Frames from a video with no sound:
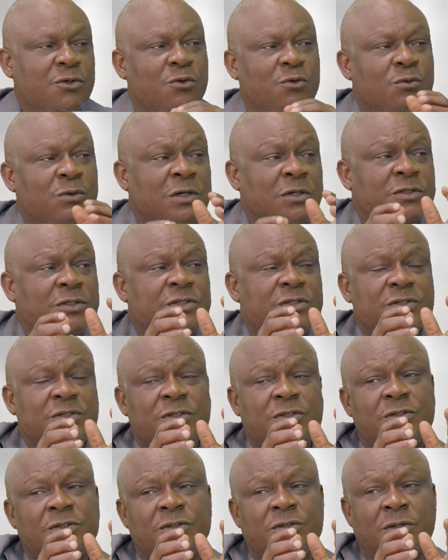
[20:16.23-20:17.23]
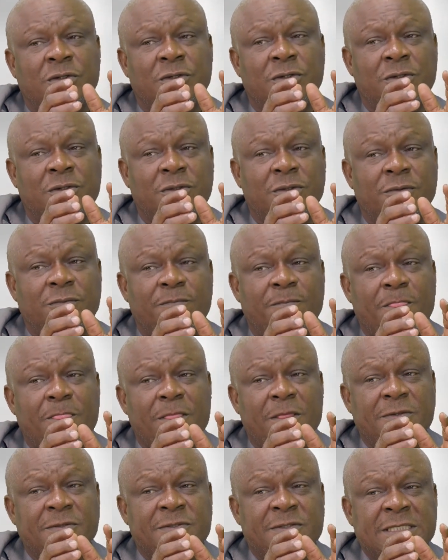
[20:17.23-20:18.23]
So once your
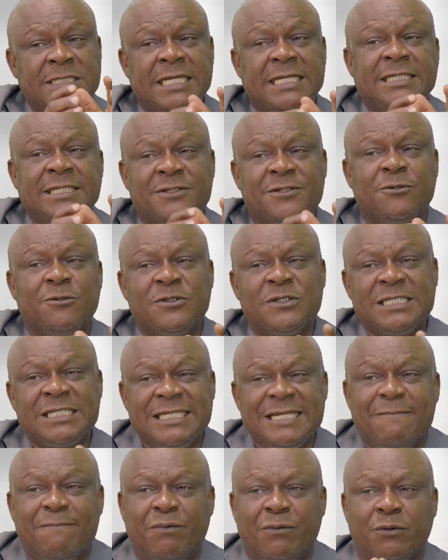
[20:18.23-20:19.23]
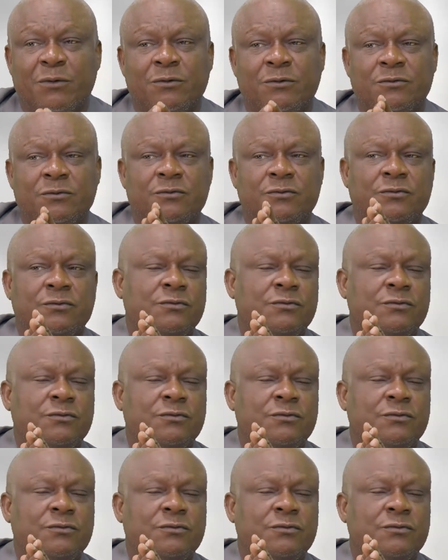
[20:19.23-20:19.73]
state is not stable,